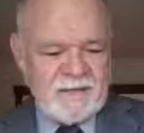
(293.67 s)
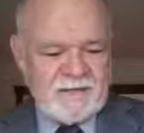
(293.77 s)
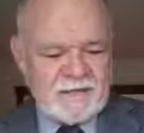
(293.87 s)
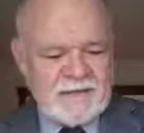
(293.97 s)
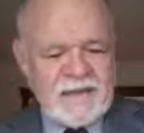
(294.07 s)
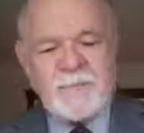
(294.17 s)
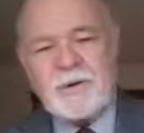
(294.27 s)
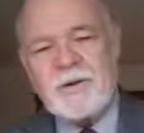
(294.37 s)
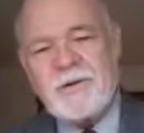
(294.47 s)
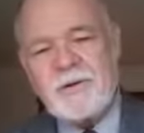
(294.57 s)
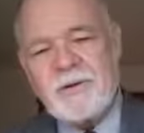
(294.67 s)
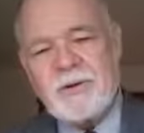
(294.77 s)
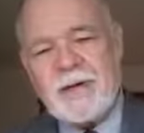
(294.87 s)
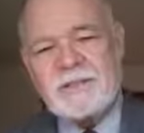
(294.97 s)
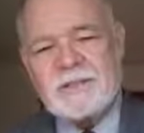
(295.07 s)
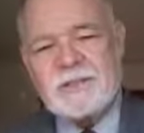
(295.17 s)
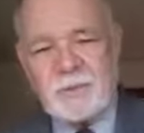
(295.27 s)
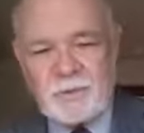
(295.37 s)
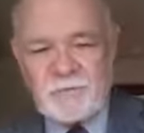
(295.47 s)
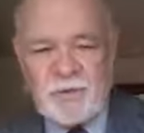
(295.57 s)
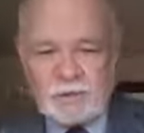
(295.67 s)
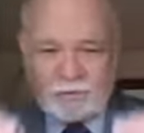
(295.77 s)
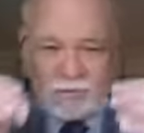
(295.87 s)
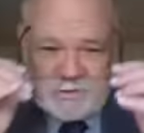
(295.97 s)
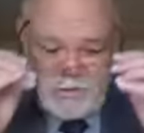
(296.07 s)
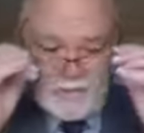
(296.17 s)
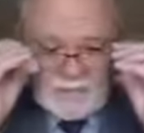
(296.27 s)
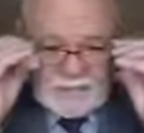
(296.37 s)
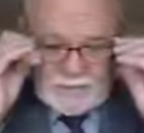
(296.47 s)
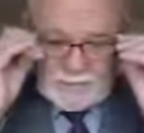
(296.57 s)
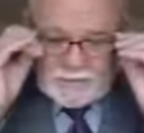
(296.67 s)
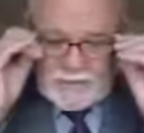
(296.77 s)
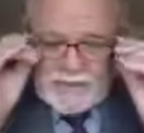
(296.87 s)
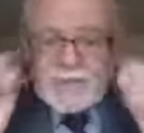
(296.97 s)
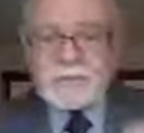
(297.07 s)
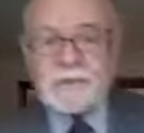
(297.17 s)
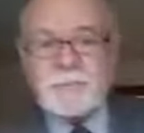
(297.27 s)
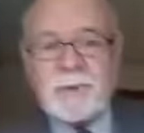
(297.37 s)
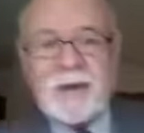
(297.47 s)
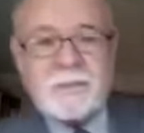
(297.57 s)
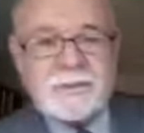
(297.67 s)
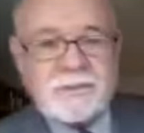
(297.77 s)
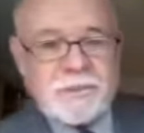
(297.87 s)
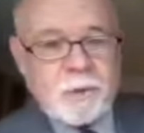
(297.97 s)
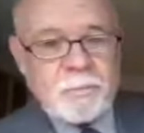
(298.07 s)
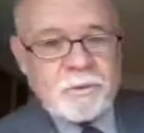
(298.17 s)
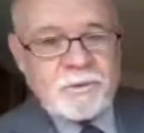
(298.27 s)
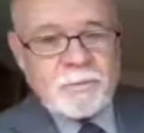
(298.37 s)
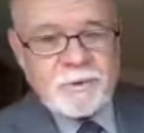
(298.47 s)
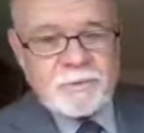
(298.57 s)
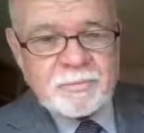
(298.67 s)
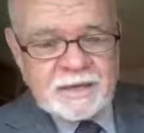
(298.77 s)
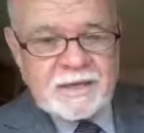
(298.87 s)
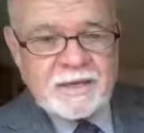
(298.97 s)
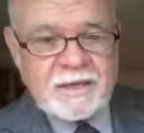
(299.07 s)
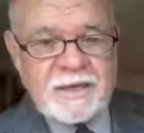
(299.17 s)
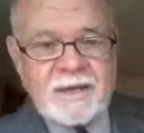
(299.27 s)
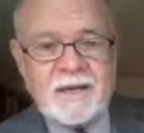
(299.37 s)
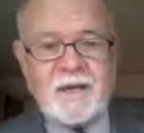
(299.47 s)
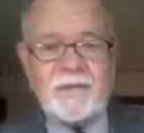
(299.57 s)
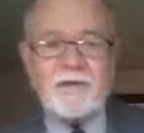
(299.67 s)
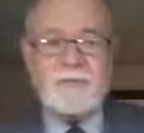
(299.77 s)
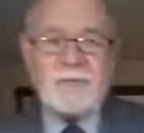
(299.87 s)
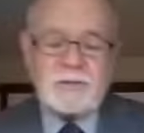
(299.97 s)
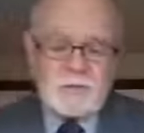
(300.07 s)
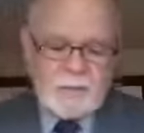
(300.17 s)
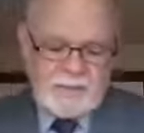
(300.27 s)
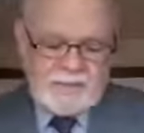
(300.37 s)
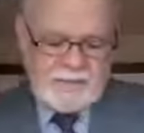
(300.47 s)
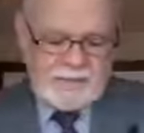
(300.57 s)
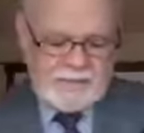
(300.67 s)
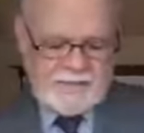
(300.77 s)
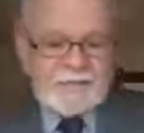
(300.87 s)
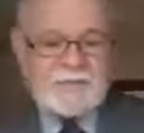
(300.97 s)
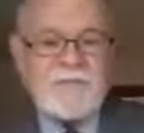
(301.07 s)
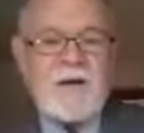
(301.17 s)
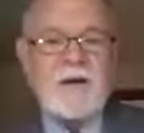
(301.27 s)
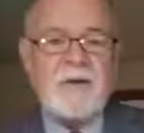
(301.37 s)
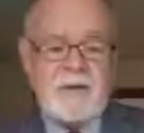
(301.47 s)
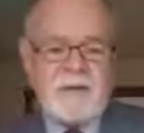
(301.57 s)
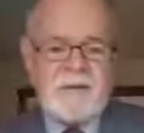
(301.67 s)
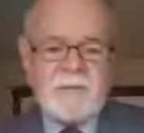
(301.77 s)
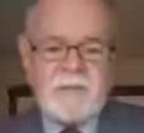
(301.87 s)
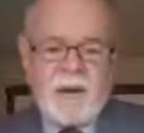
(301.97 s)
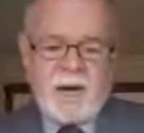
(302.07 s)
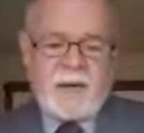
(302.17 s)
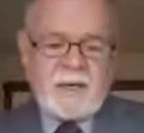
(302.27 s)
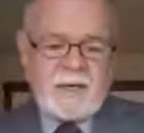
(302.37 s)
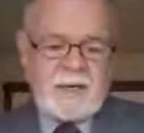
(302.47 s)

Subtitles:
Today we're going to look at two of those. So take out your Bibles and open them with me. The first one is found in Mark